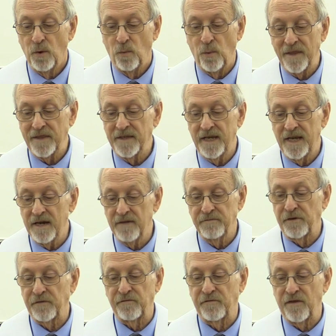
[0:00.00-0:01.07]
with
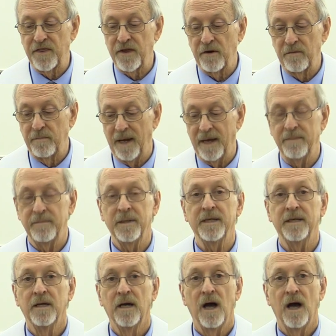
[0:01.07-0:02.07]
gifts for their baby,